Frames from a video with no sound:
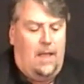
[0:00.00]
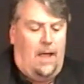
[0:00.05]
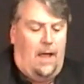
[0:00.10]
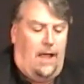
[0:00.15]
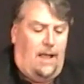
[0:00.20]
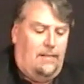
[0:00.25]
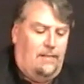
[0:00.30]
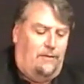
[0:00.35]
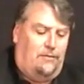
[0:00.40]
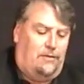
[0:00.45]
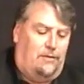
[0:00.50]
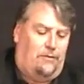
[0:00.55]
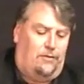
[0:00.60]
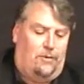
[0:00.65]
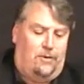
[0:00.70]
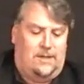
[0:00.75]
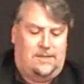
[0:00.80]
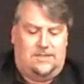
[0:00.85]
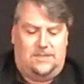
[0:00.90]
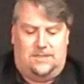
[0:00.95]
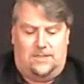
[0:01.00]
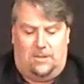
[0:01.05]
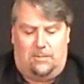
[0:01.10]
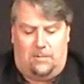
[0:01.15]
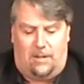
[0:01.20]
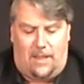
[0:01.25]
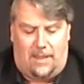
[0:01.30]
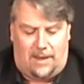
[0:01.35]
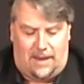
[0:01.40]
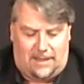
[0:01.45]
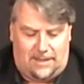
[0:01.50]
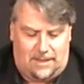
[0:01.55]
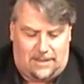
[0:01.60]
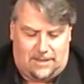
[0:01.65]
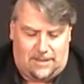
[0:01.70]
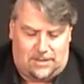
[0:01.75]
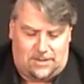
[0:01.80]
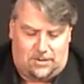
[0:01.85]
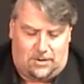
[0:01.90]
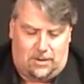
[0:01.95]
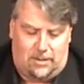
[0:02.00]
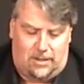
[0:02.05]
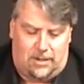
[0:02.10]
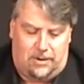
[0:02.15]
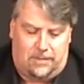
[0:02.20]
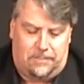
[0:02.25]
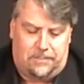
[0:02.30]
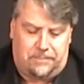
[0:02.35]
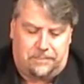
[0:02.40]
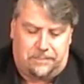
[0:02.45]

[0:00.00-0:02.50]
I left the 4 aces in the wallet. I did this earlier.